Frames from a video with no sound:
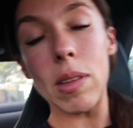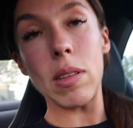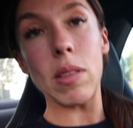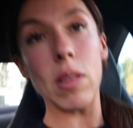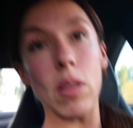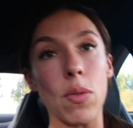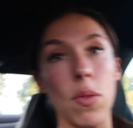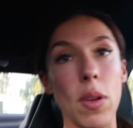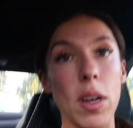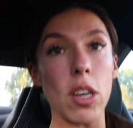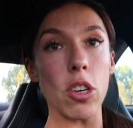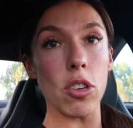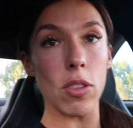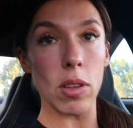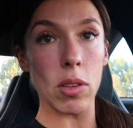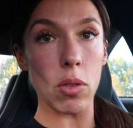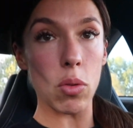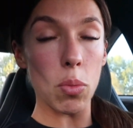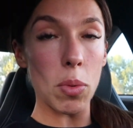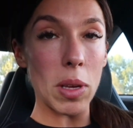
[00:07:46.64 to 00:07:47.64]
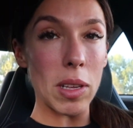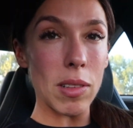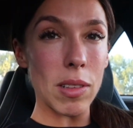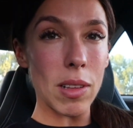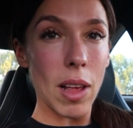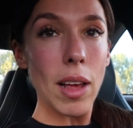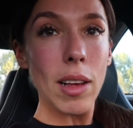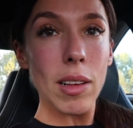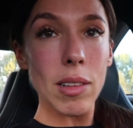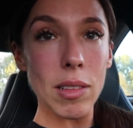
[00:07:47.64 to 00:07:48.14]
this is finished, this will be
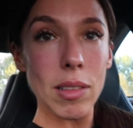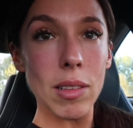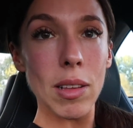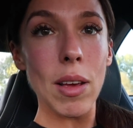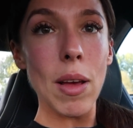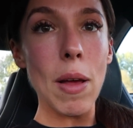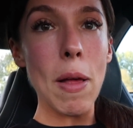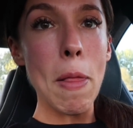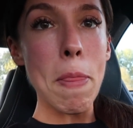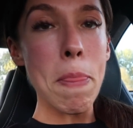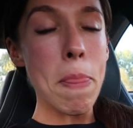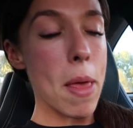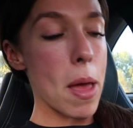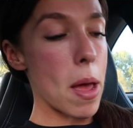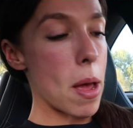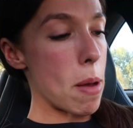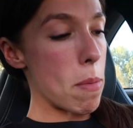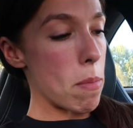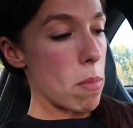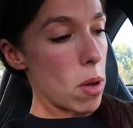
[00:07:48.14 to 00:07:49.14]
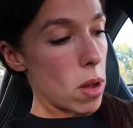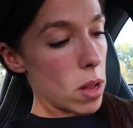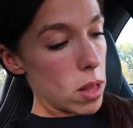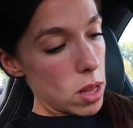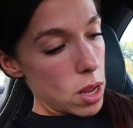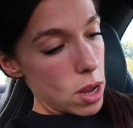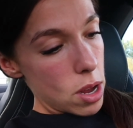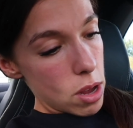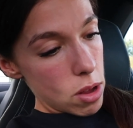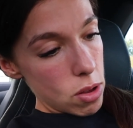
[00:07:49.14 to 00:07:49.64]
six um,
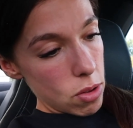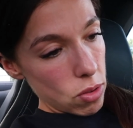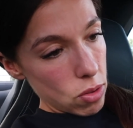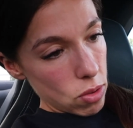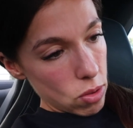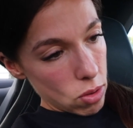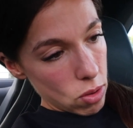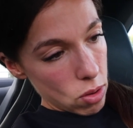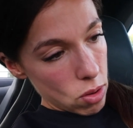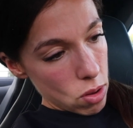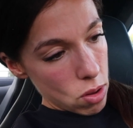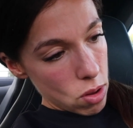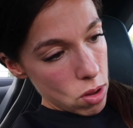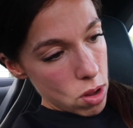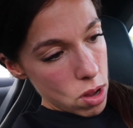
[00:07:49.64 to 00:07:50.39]
and there's